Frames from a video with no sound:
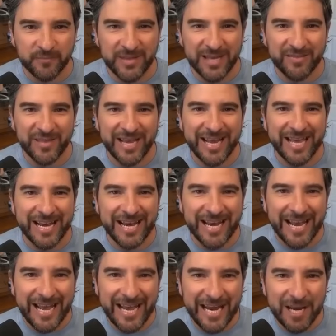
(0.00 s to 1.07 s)
and they had an
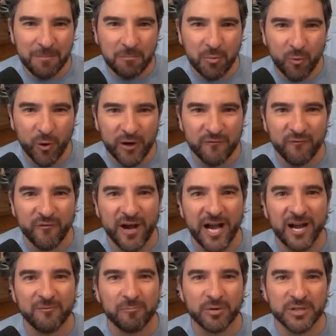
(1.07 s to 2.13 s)

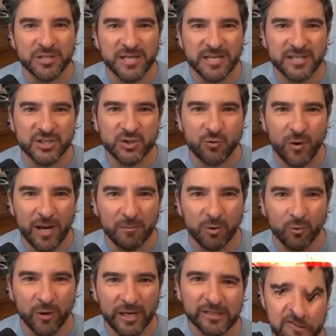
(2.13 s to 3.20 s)
8.5% scramble
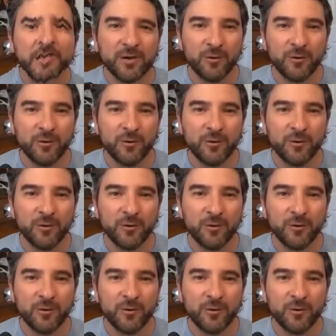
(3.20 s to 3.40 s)
rate.